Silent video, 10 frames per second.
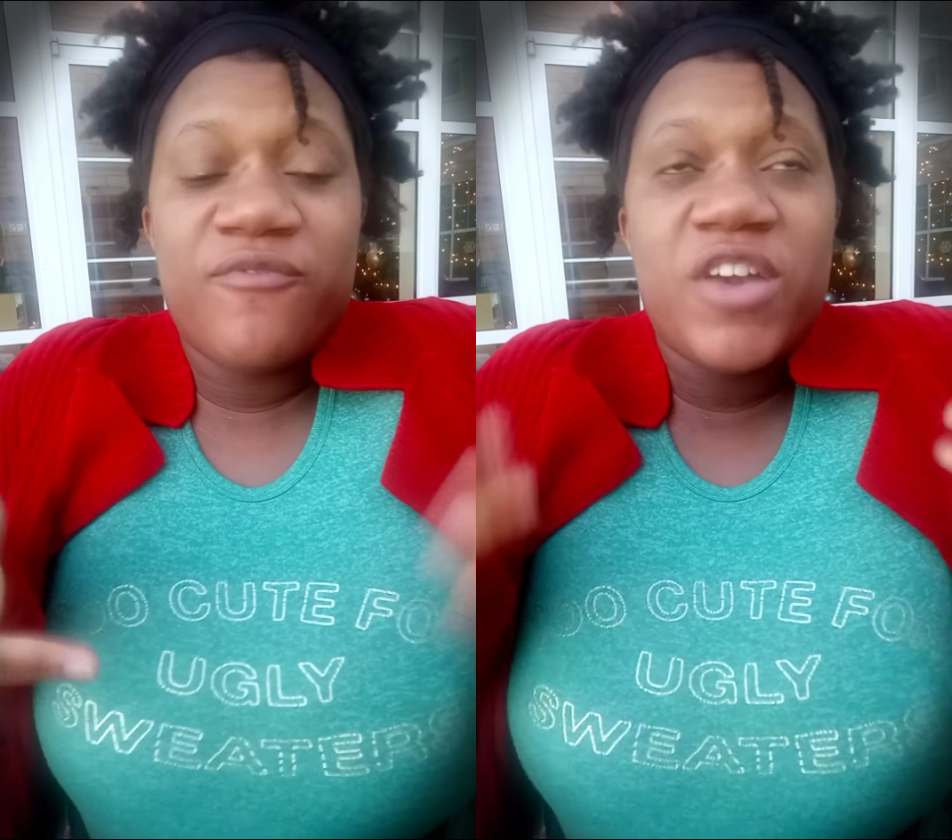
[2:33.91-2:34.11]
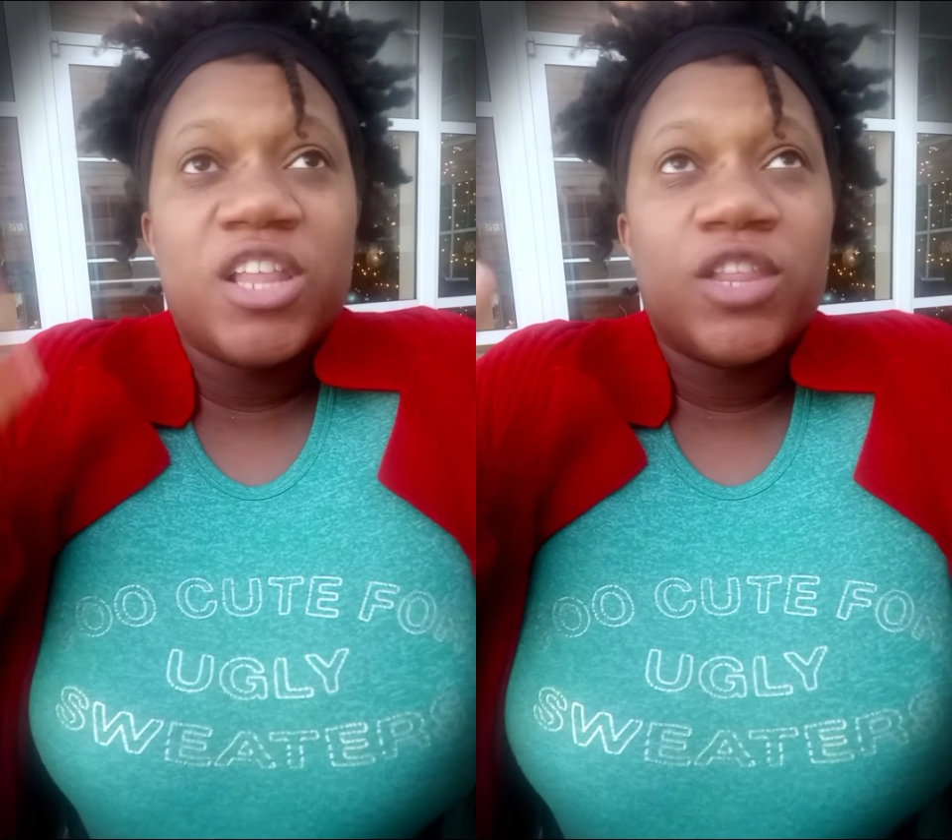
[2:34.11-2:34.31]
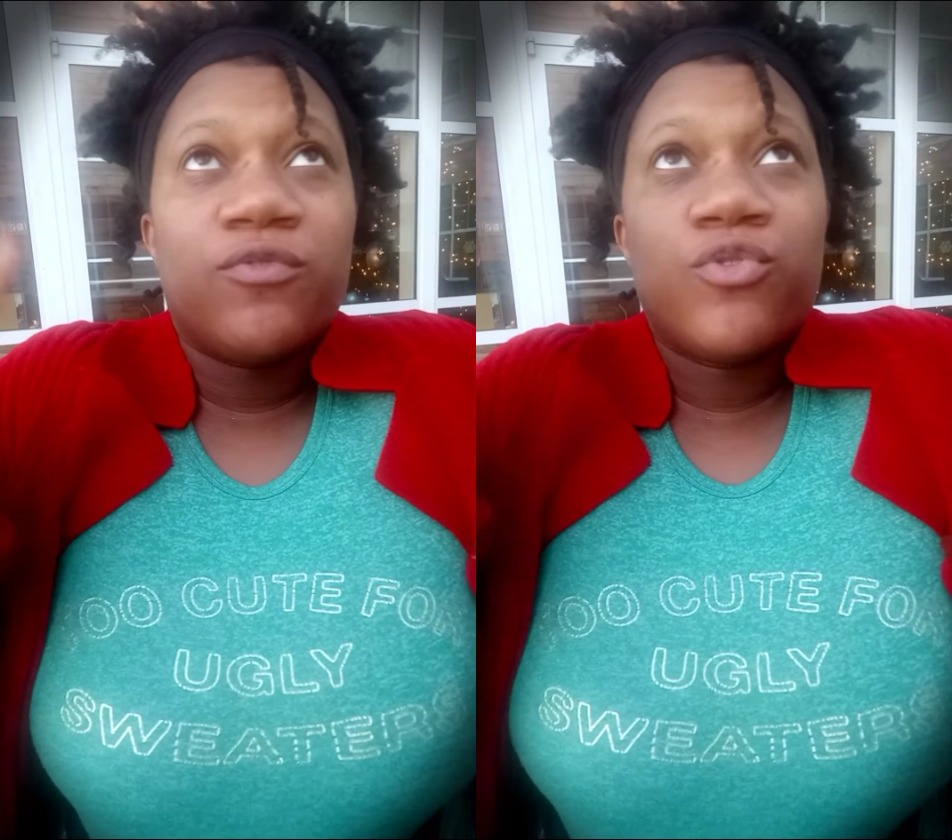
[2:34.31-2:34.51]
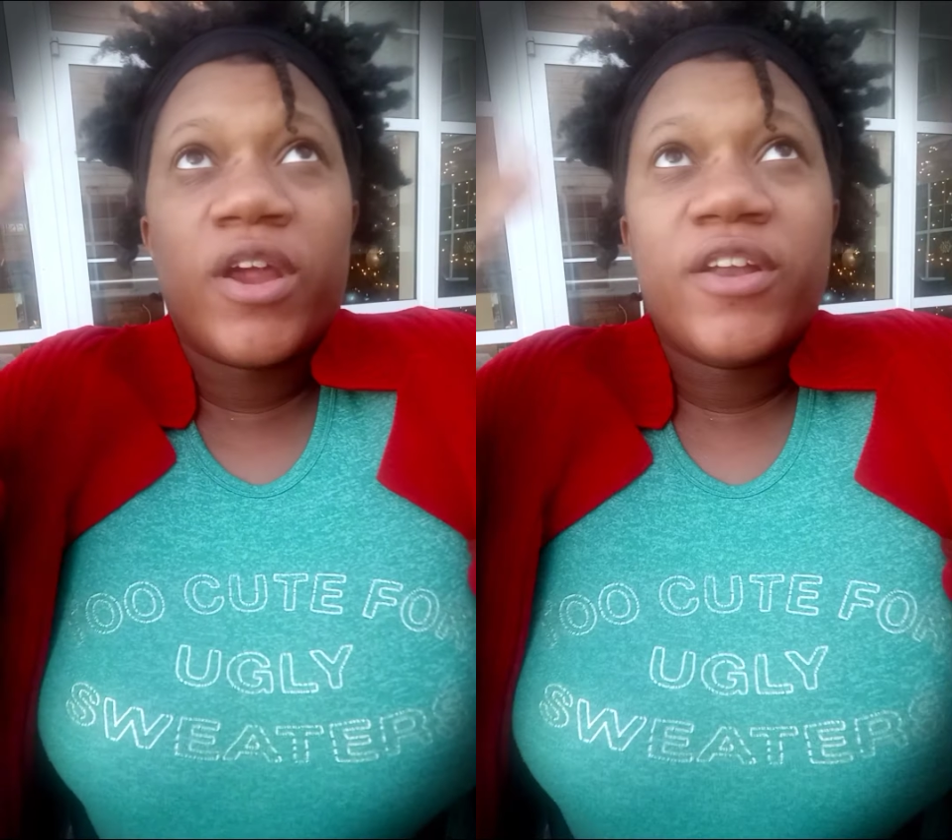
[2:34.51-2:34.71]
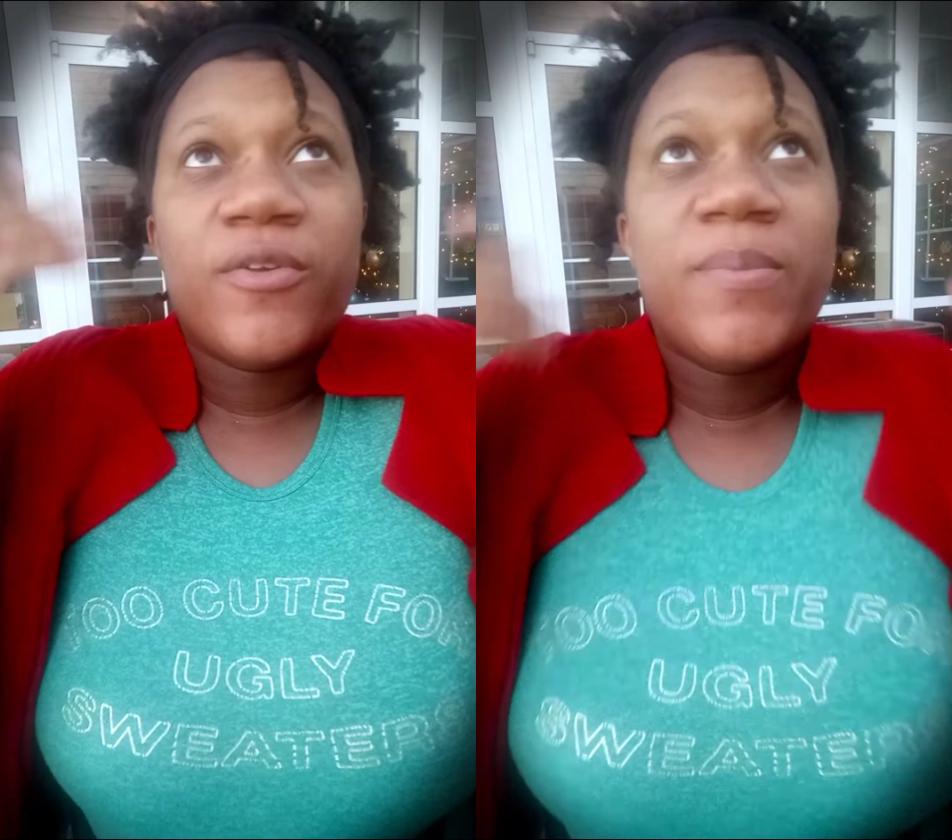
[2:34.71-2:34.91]
a veil of
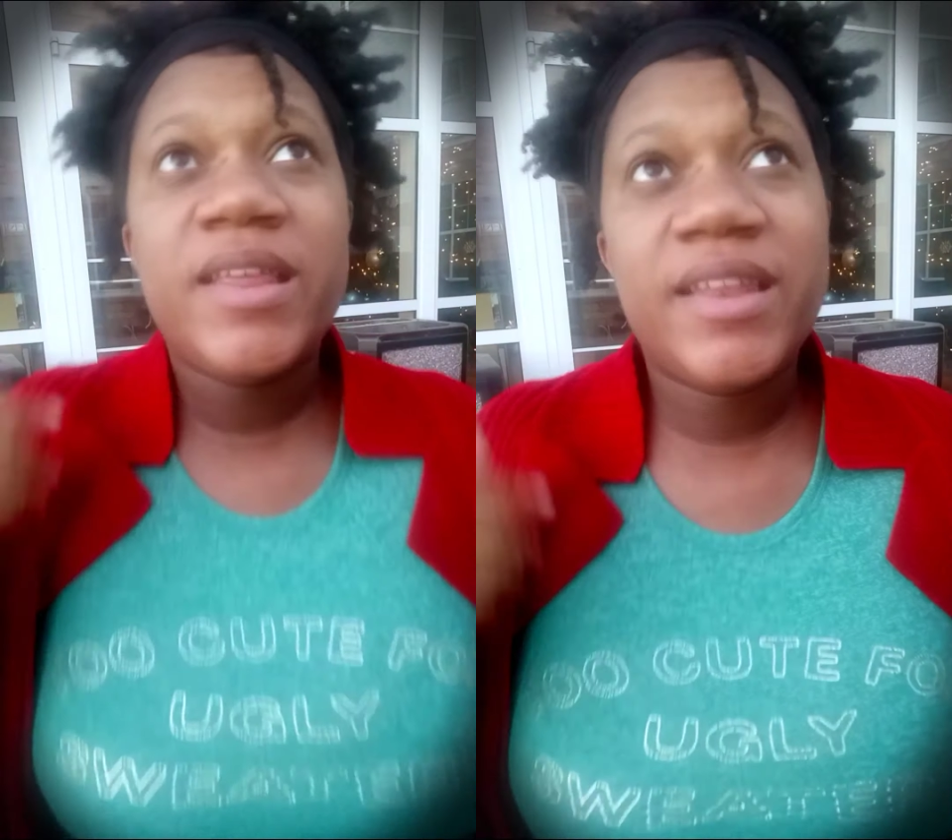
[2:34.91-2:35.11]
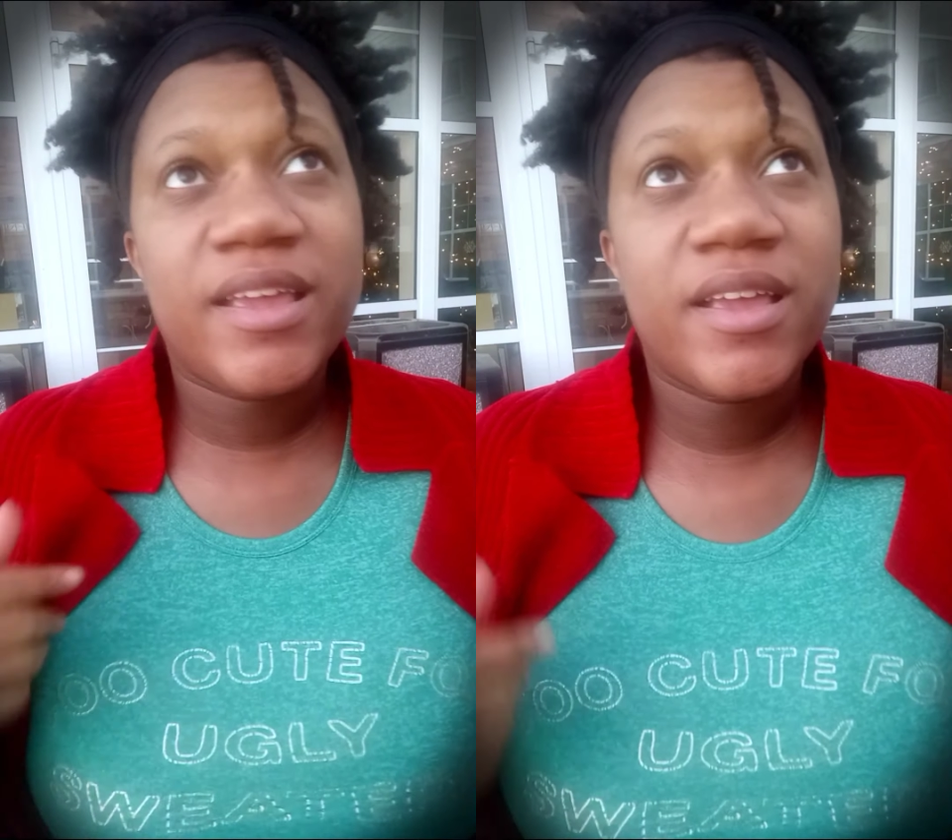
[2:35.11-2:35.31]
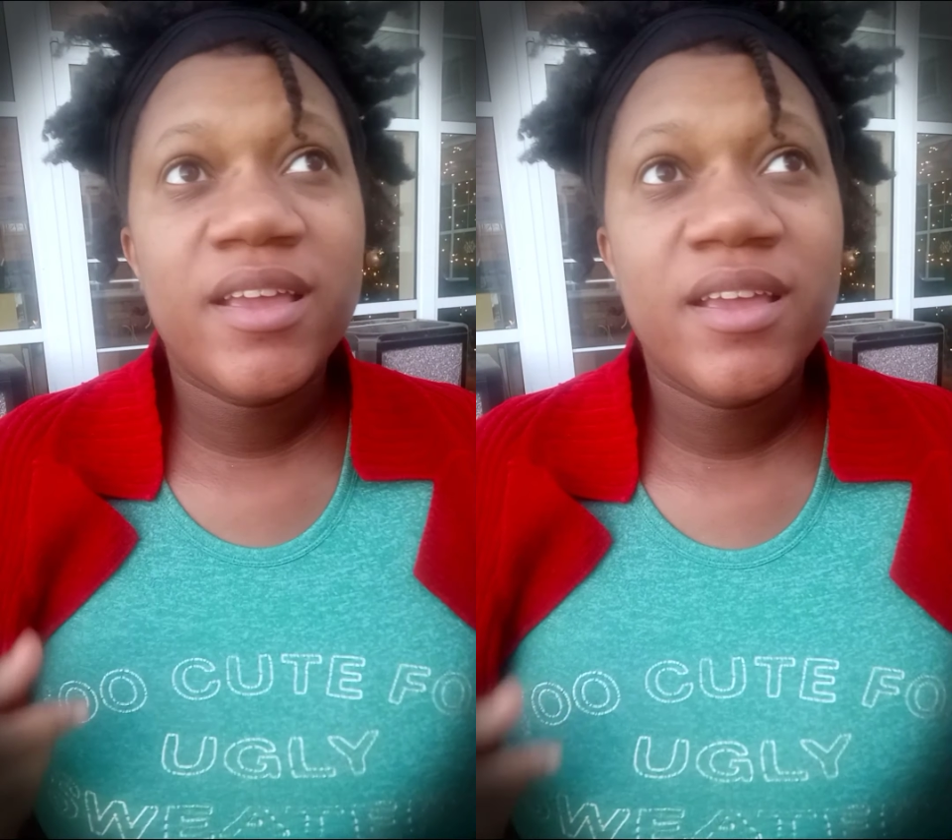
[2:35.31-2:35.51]
greater meaning.